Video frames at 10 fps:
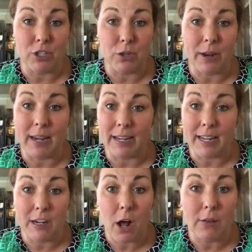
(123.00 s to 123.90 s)
to do any
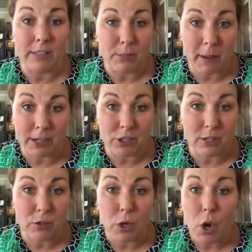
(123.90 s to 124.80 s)
and all
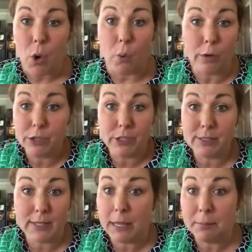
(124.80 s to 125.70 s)
inspections or
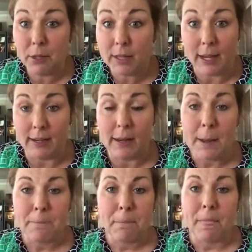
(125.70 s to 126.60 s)
just keep looking.
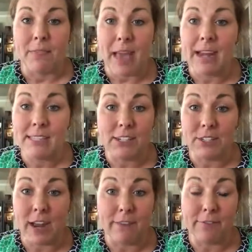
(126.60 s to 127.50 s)
That is their
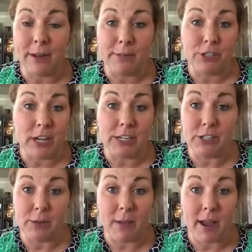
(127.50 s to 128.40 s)
time frame to change
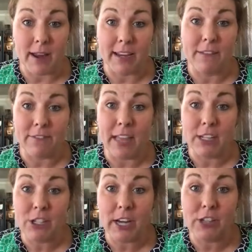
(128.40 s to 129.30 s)
their mind. If they
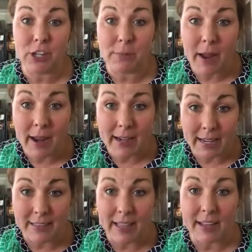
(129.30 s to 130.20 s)
change their mind
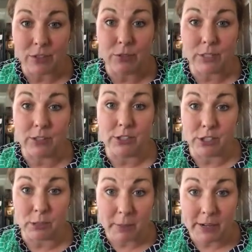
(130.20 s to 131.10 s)
in that due
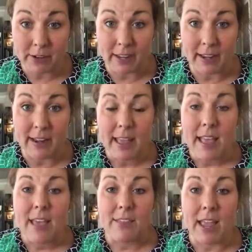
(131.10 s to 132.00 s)
diligence period,
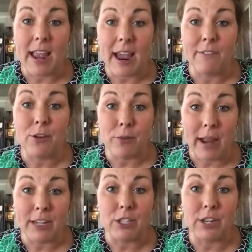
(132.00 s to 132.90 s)
they have the
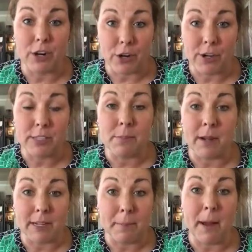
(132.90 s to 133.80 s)
right to their earnest
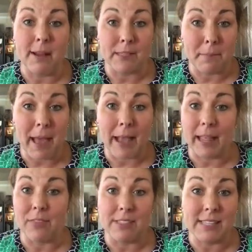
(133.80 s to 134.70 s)
money deposit
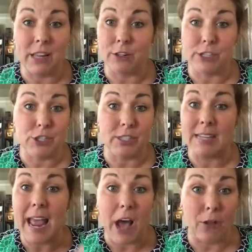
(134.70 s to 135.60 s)
back, and the seller is just
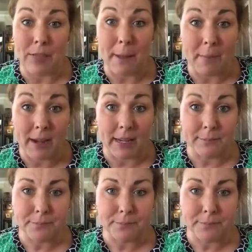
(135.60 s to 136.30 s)
out that money.